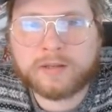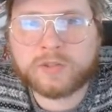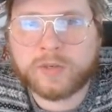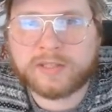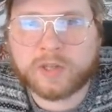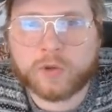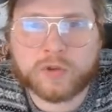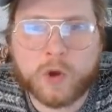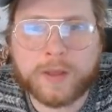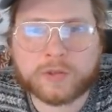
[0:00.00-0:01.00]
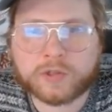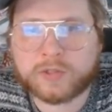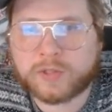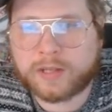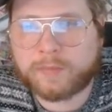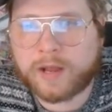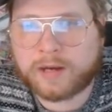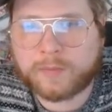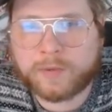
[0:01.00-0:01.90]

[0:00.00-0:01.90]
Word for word: So we sold no Belchers, so I think I'm not going to